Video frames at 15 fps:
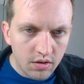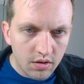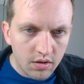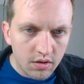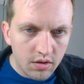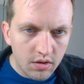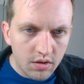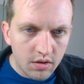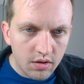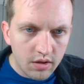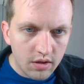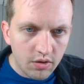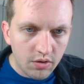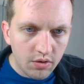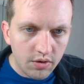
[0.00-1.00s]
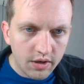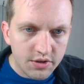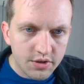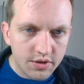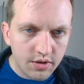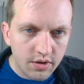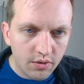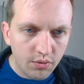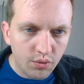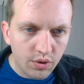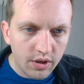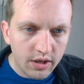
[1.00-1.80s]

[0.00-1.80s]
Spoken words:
The other thing is I really have